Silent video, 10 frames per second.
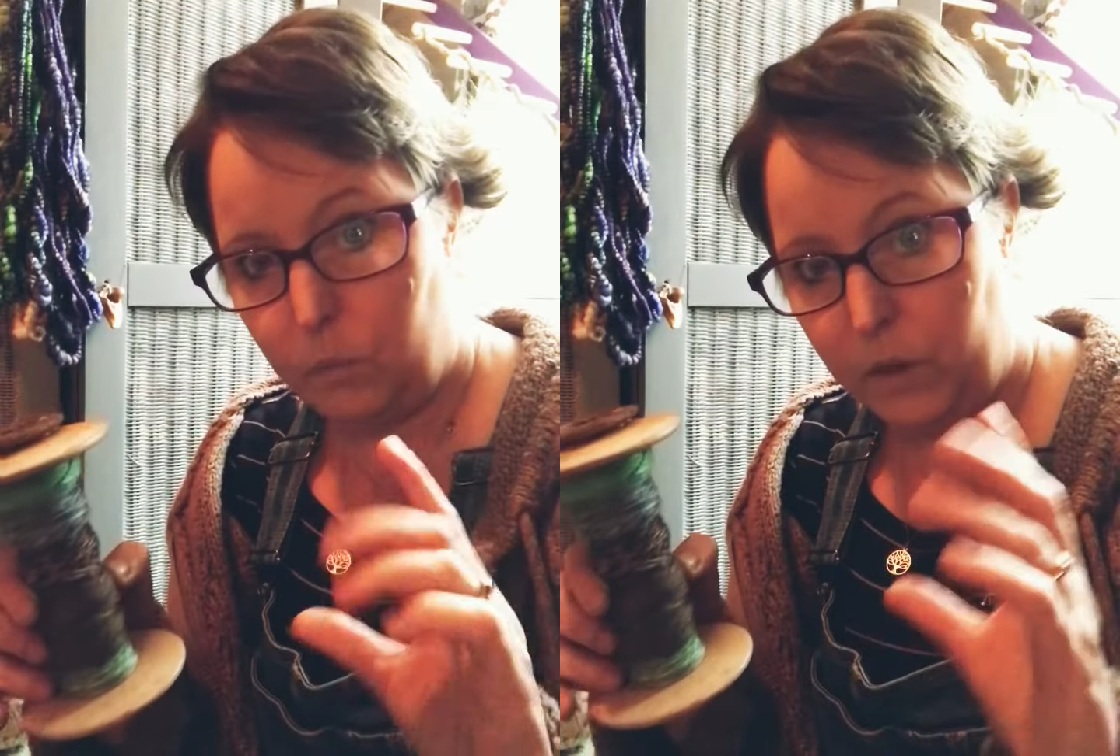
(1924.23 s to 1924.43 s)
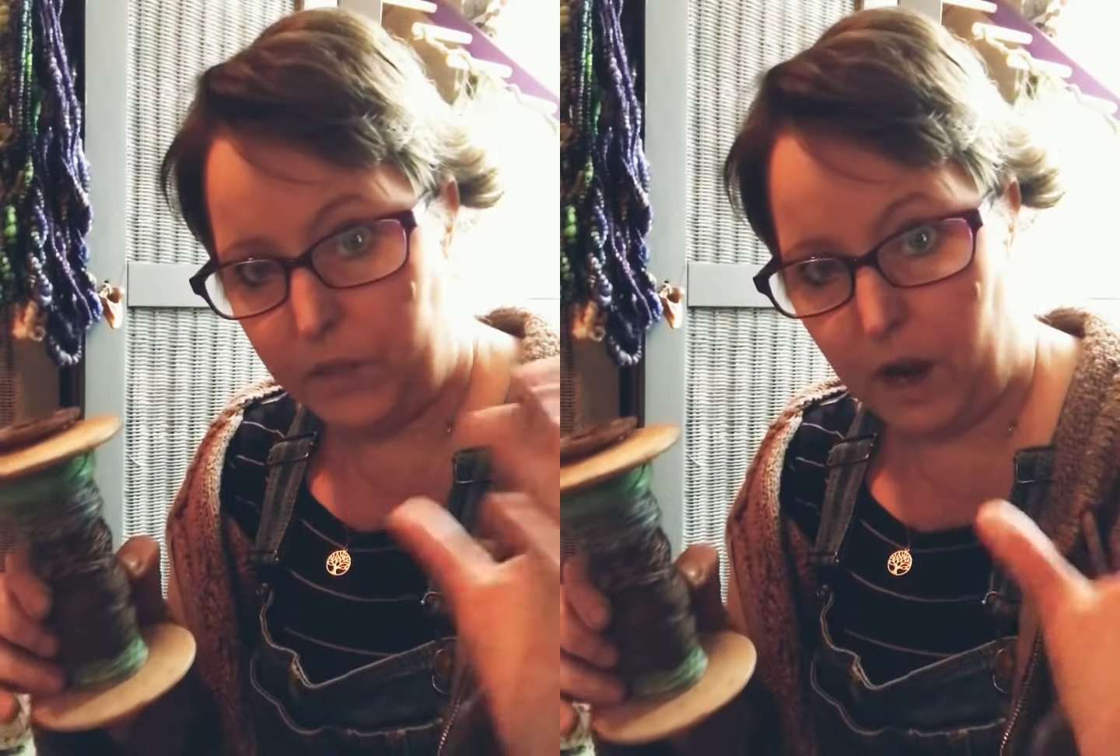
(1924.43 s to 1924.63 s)

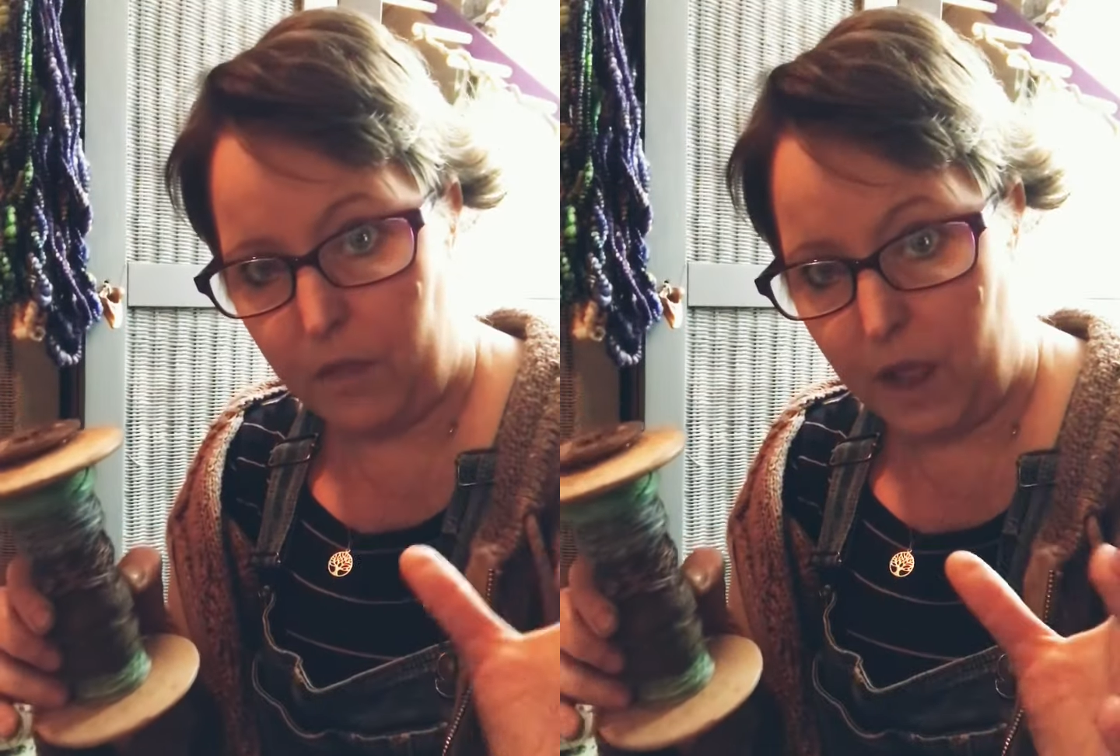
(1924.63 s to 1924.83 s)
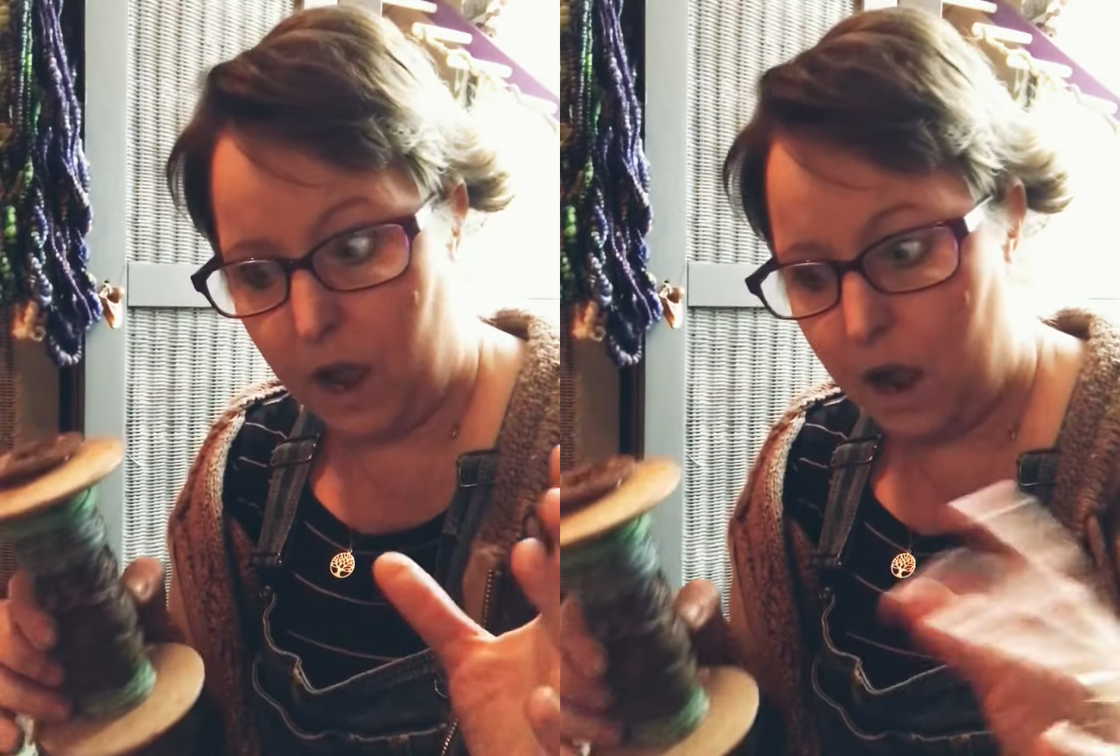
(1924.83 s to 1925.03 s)
with the
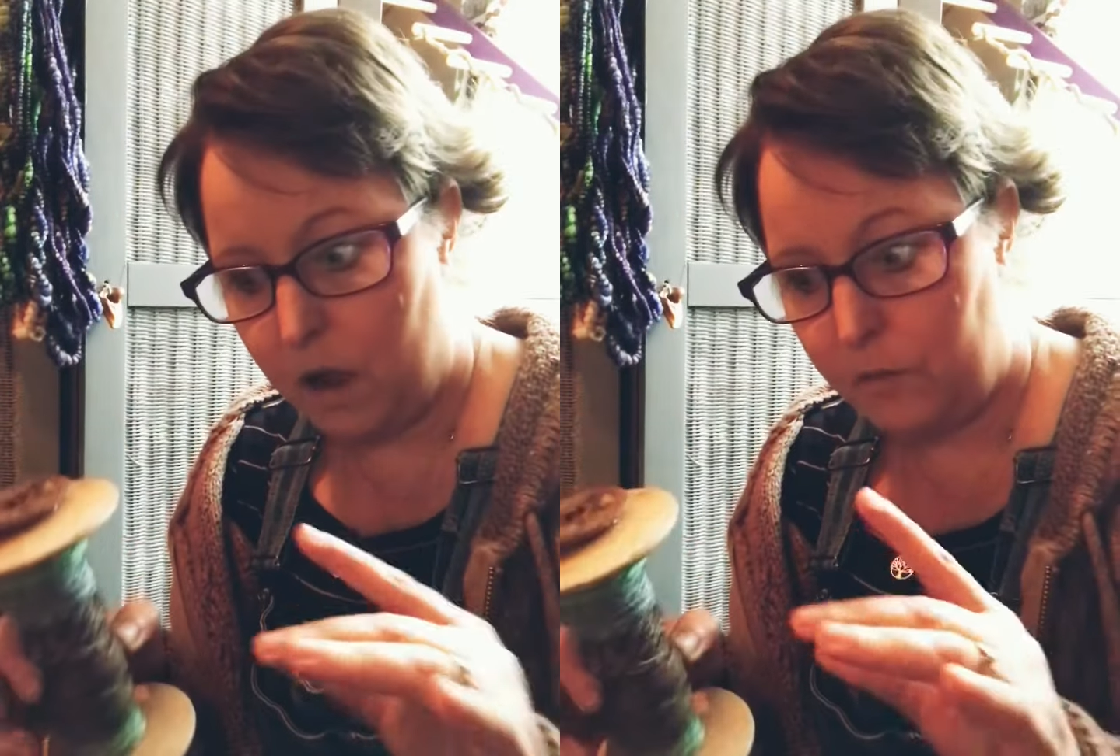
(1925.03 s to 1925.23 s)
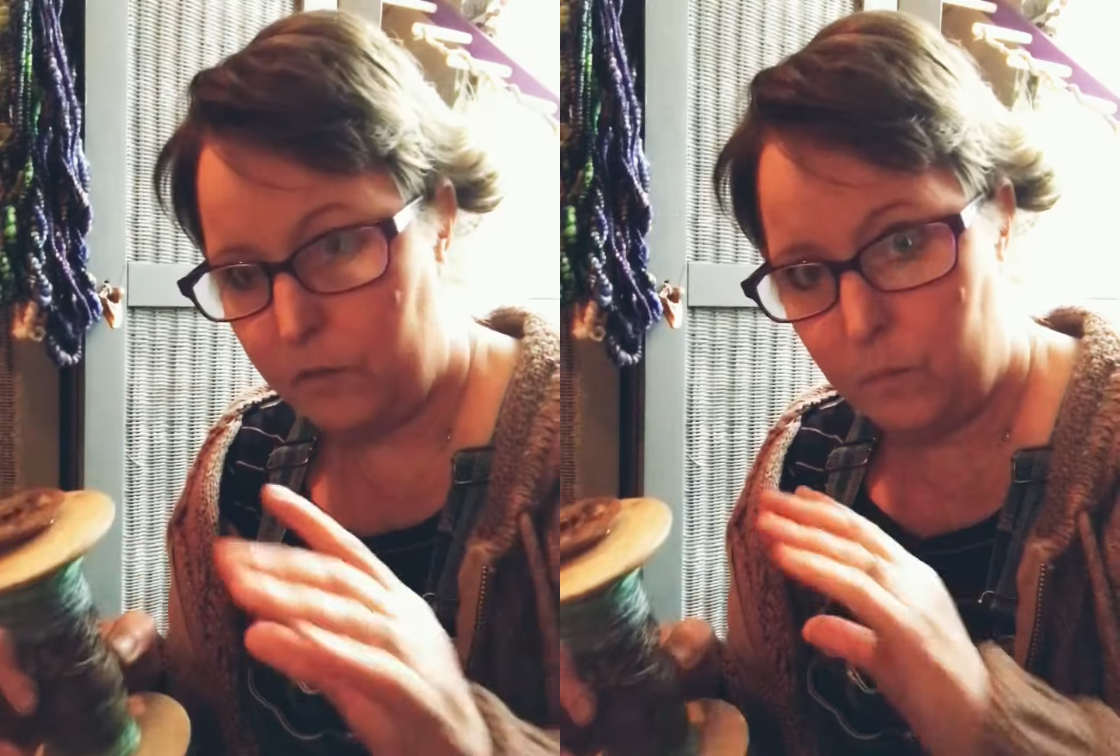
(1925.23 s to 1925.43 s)
other half